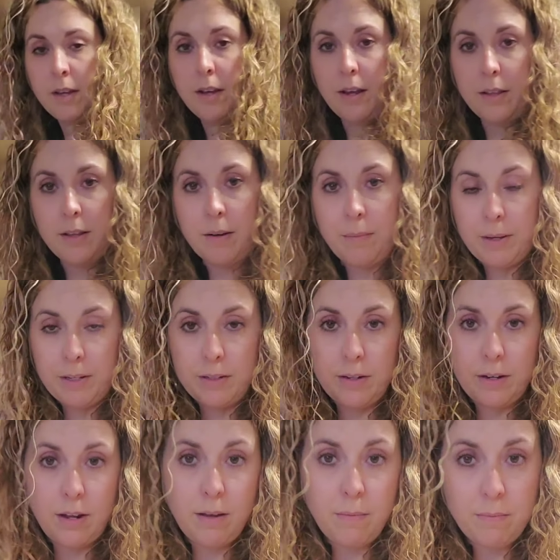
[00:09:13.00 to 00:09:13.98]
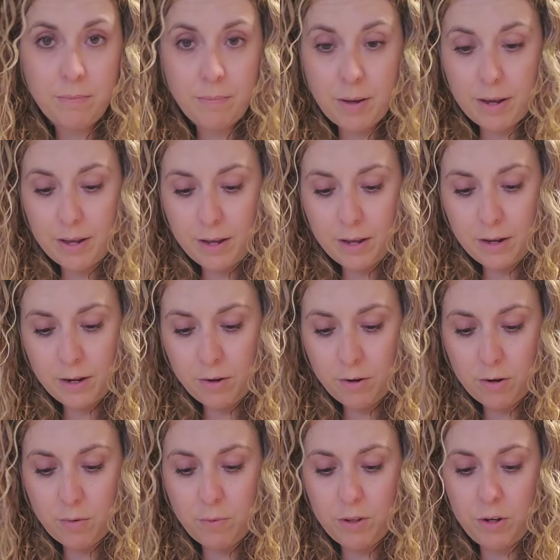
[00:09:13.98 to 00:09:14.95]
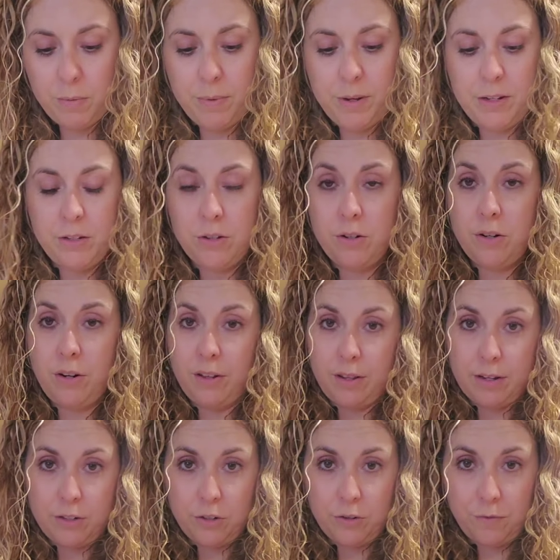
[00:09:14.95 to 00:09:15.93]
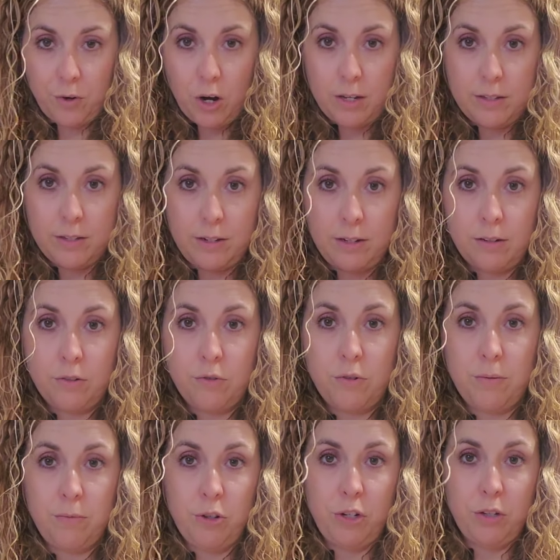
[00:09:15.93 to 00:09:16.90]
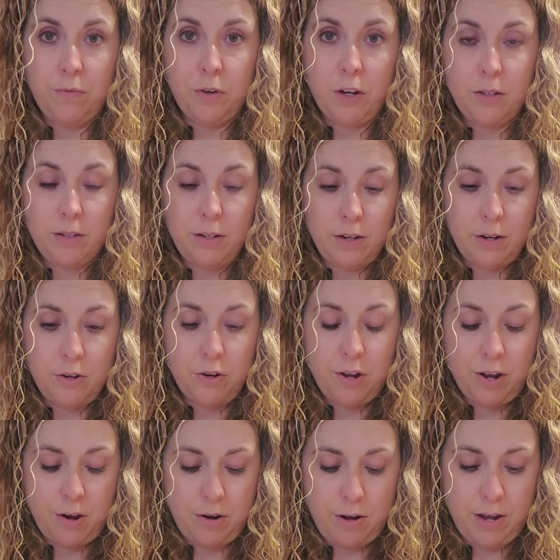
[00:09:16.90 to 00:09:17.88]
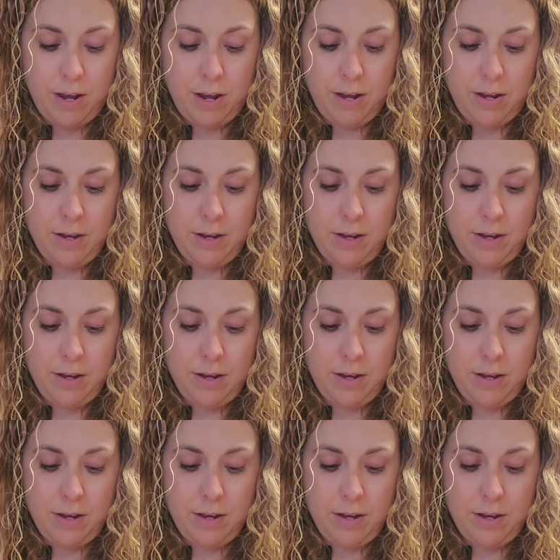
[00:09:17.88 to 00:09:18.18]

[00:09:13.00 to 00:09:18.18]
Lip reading: And then mix it up by hand or with your mixer, and that's your frosting. It's cream cheese frosting on your carrot cake.